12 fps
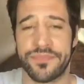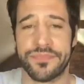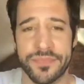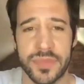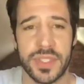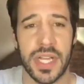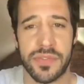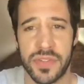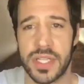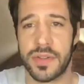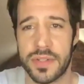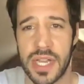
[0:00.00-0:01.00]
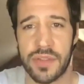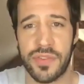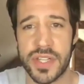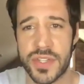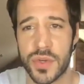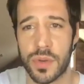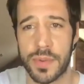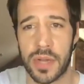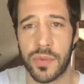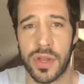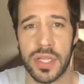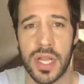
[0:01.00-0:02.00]
Just a long neck. Definitely a sauropod. The name
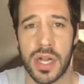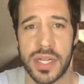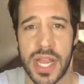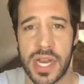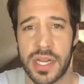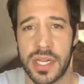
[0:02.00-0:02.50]
they give it. Neck.